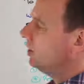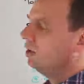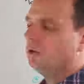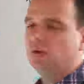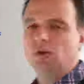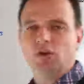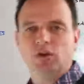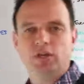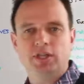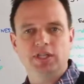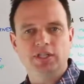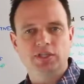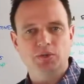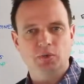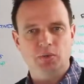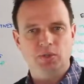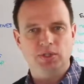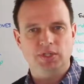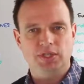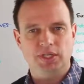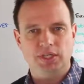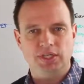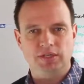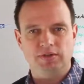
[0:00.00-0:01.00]
you looking to
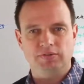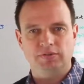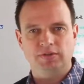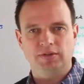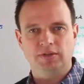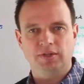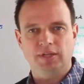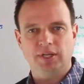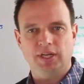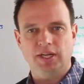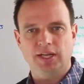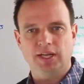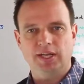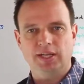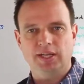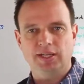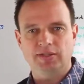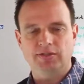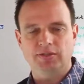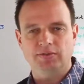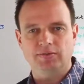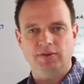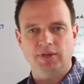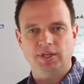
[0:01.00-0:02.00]
achieve in
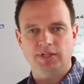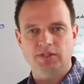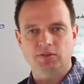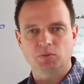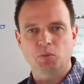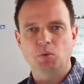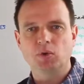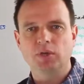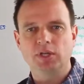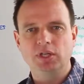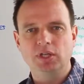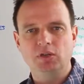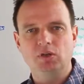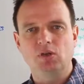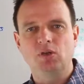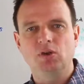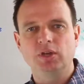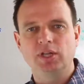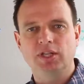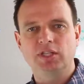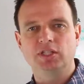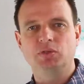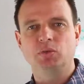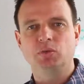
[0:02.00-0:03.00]
this event? What are you
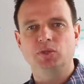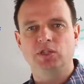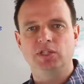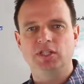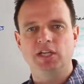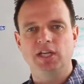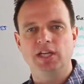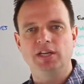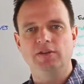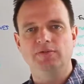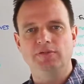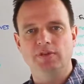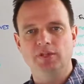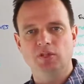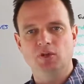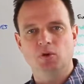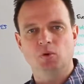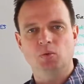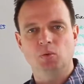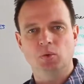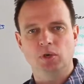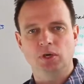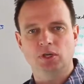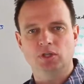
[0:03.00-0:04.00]
looking to achieve in your
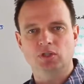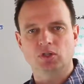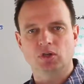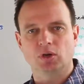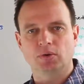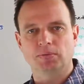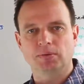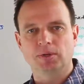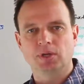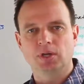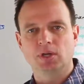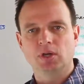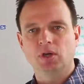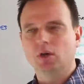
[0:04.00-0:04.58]
workshop?